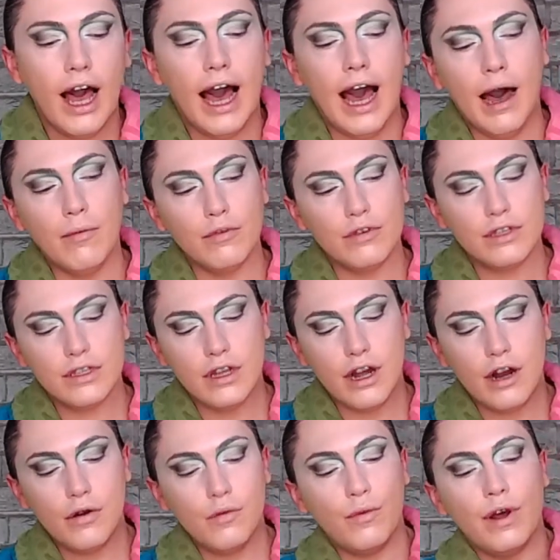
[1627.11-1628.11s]
I will
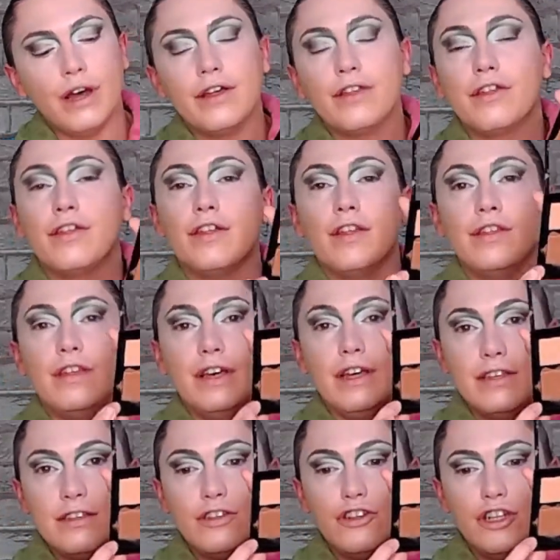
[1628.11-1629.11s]
start with
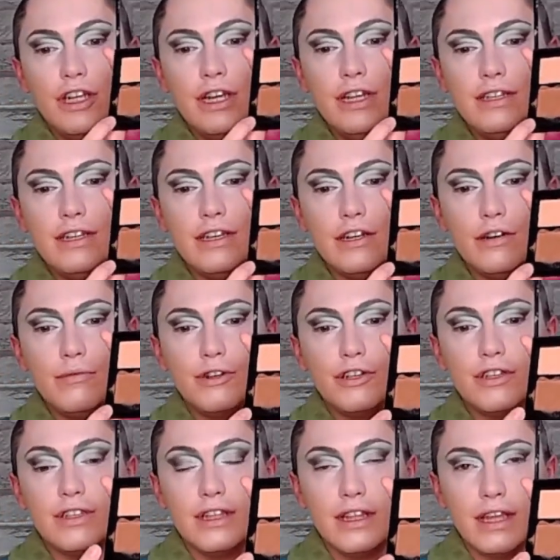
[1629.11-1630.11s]
this shade here, which is
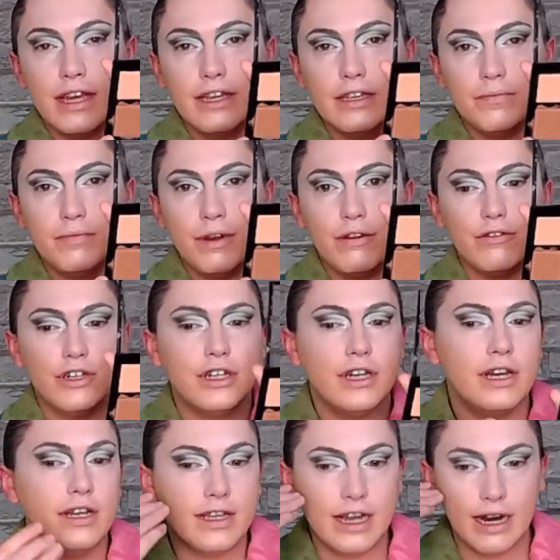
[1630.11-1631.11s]
the lightest brown
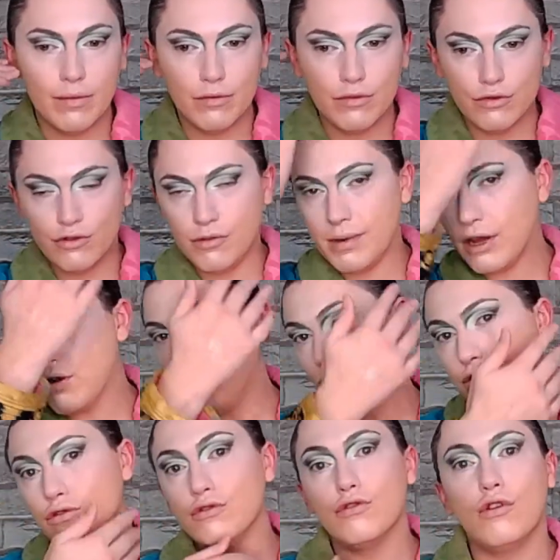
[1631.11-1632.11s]
shade, and I will do my
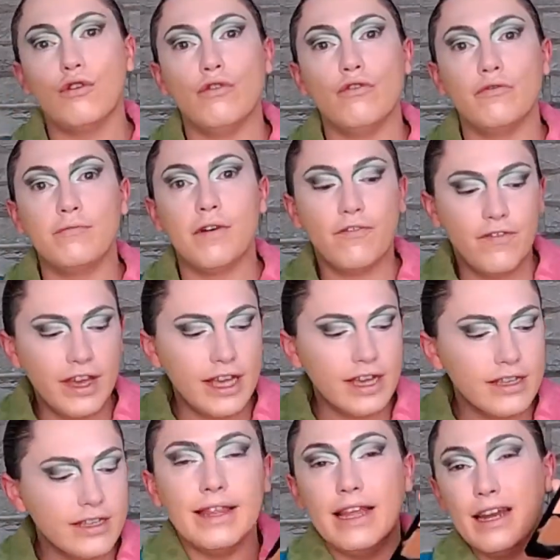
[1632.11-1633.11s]
contour all over my
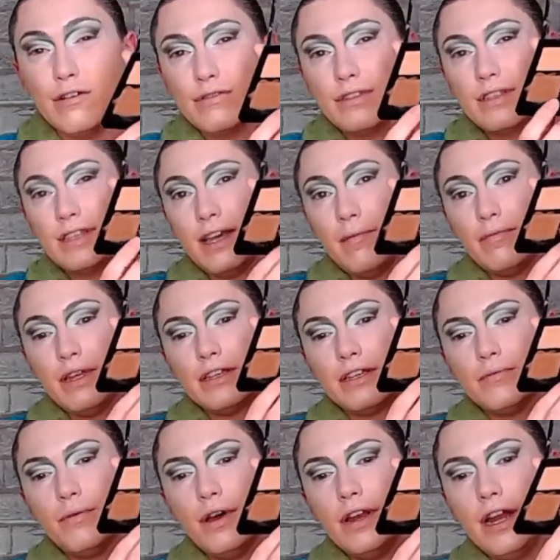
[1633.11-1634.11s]
face, and then I'll skip this
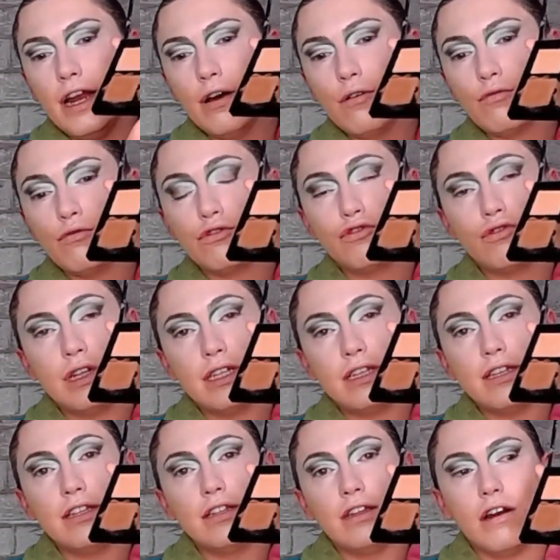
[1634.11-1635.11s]
one and I'll go straight to
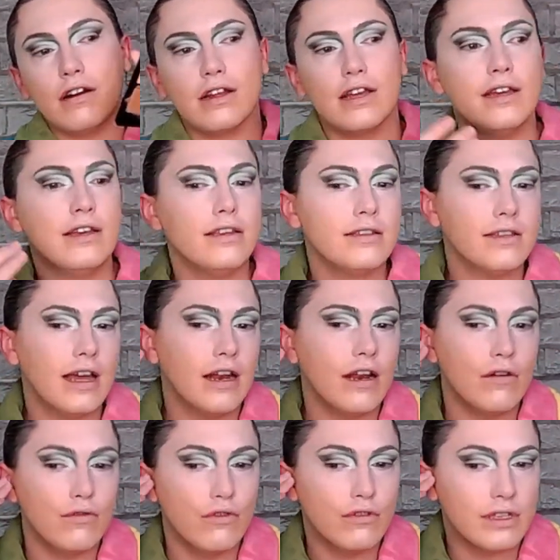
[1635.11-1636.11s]
the darkest, and I'll
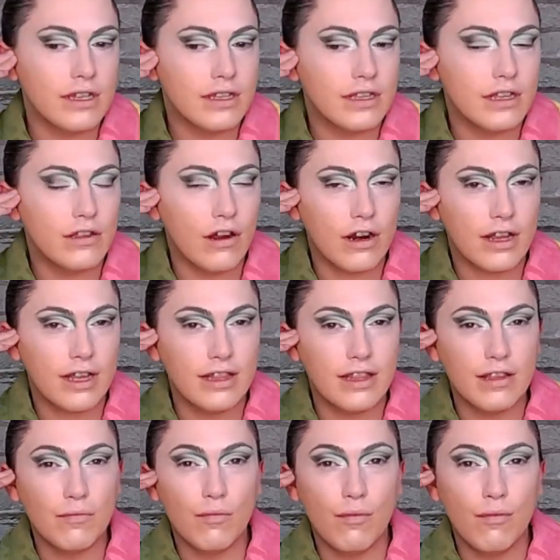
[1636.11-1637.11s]
use it to darken
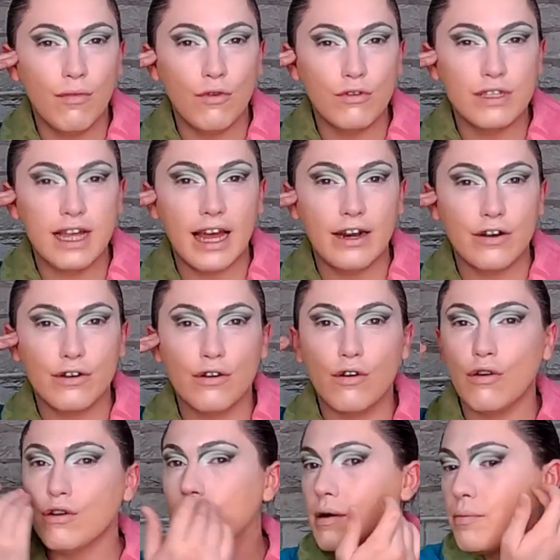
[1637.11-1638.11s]
the most inner
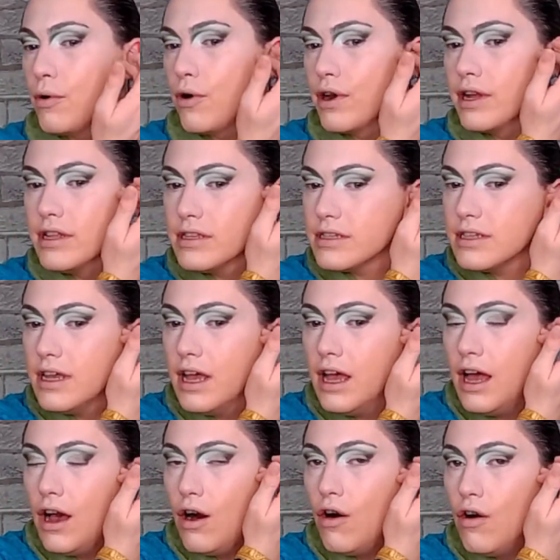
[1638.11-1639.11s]
corner points
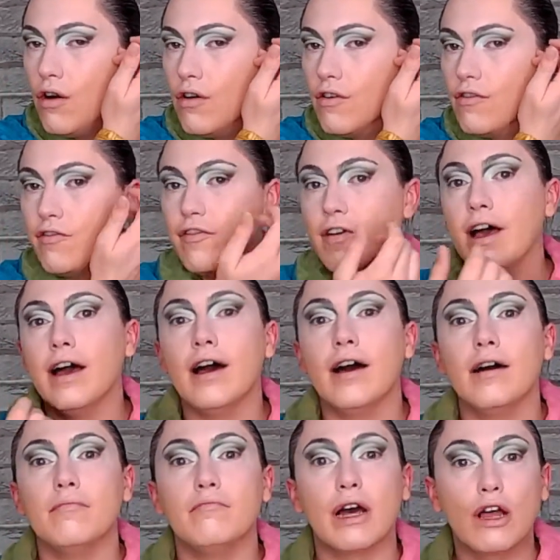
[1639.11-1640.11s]
of
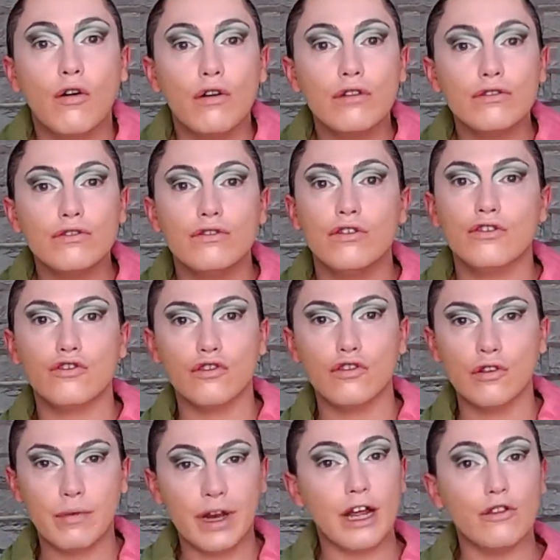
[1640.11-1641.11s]
my contour, so that
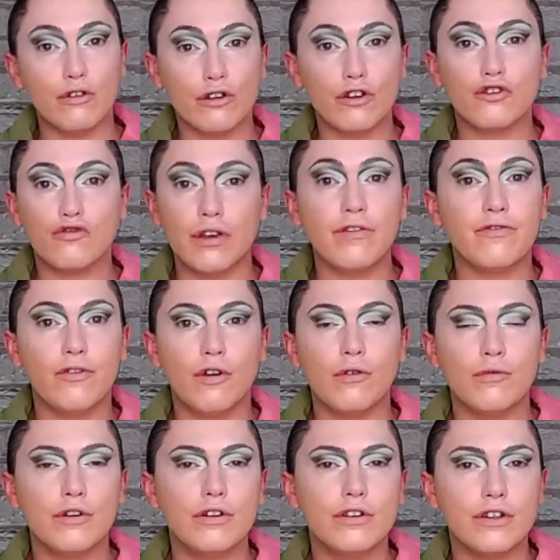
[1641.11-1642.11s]
when I look straight
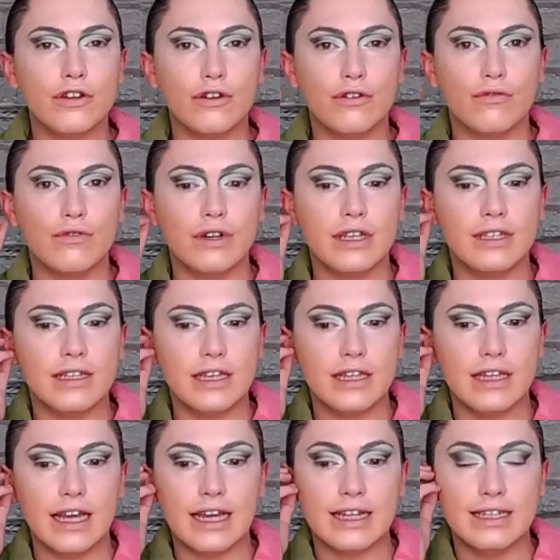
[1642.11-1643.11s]
forward, you're going to see
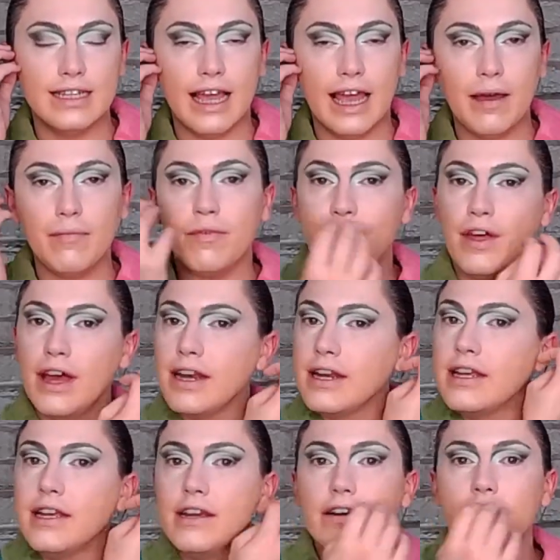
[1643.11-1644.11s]
like depth in
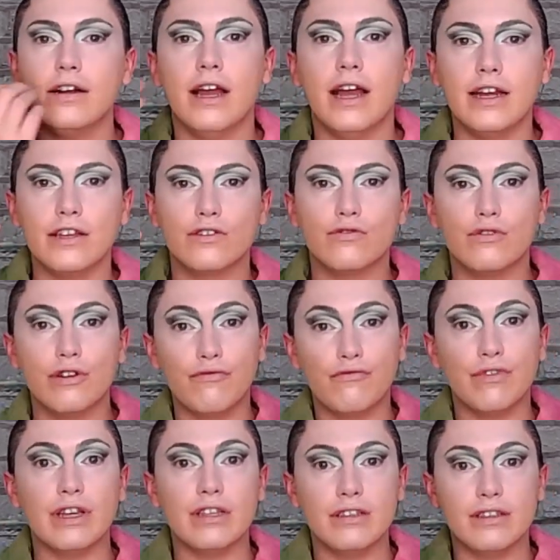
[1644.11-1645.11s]
here, and it's going to
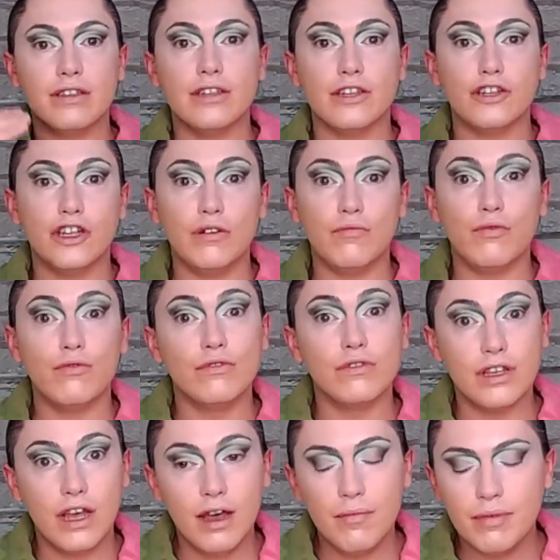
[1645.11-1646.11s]
raise the cheekbones
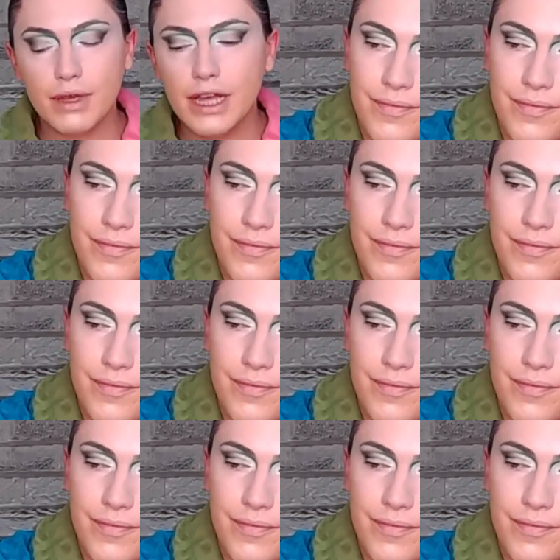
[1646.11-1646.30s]
up.